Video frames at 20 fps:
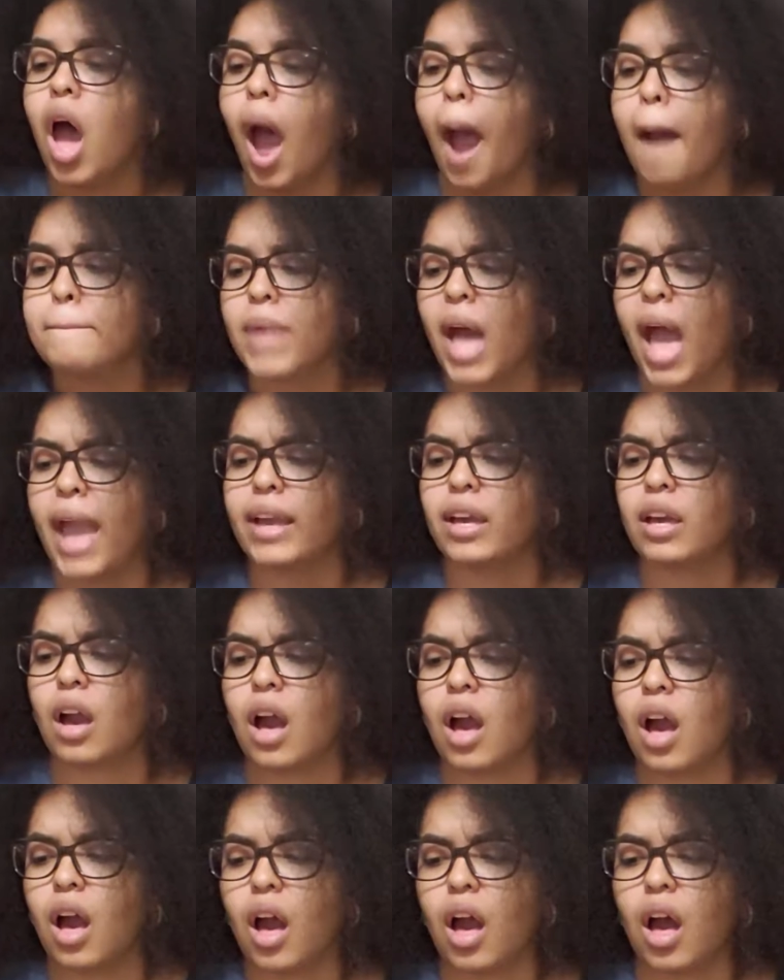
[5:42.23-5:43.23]
I'm like,
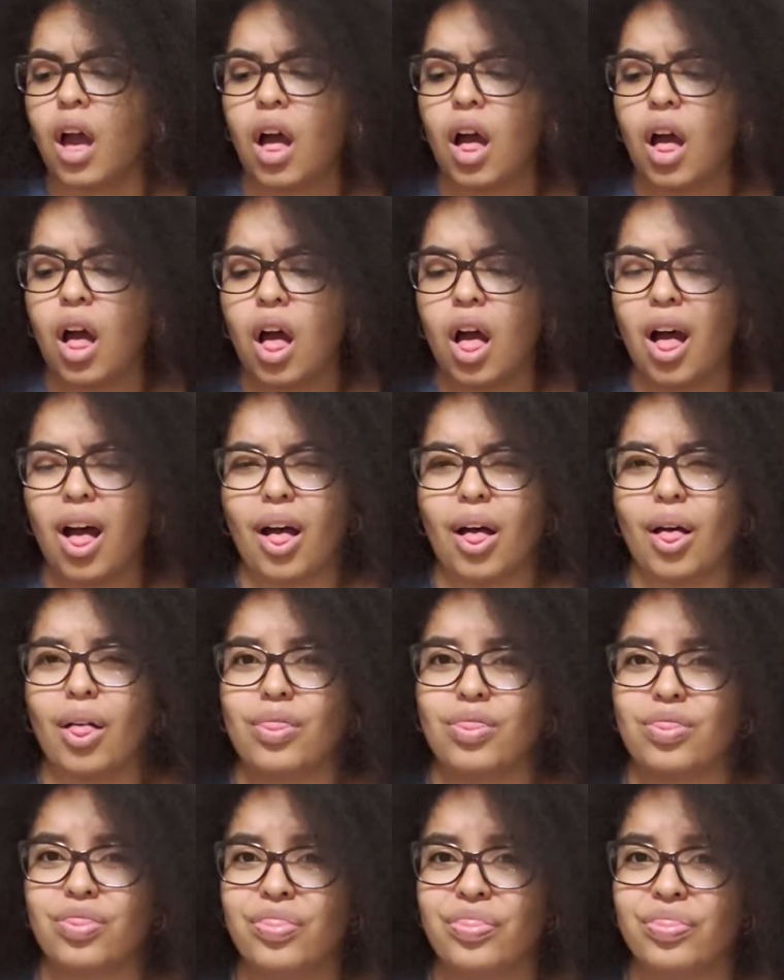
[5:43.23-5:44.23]

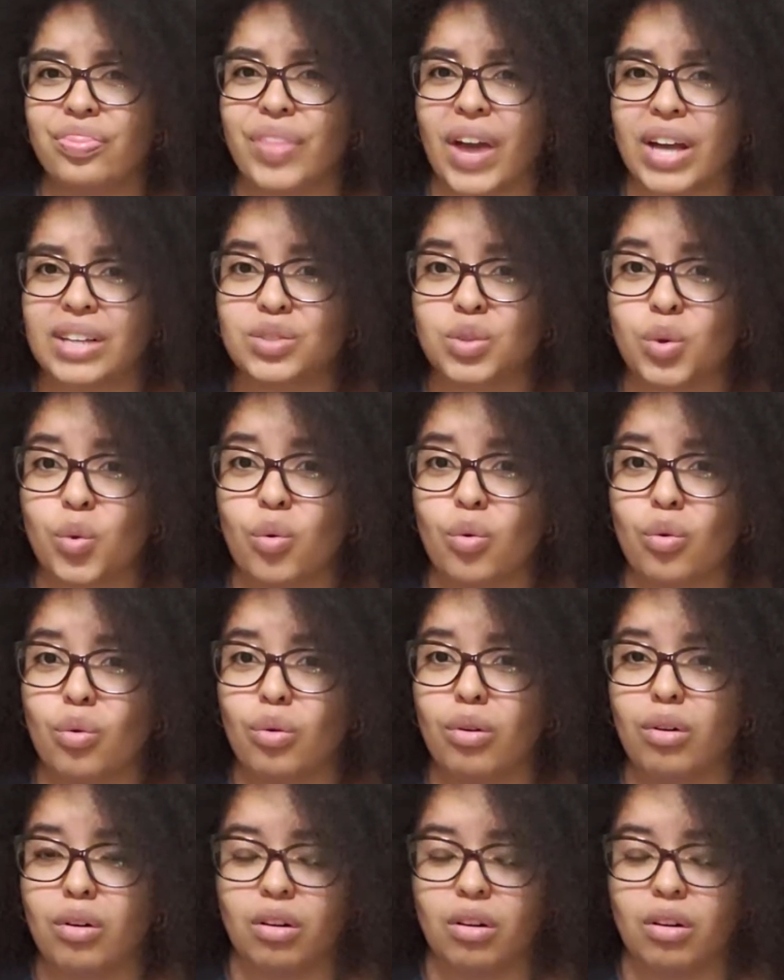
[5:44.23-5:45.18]
that's cool.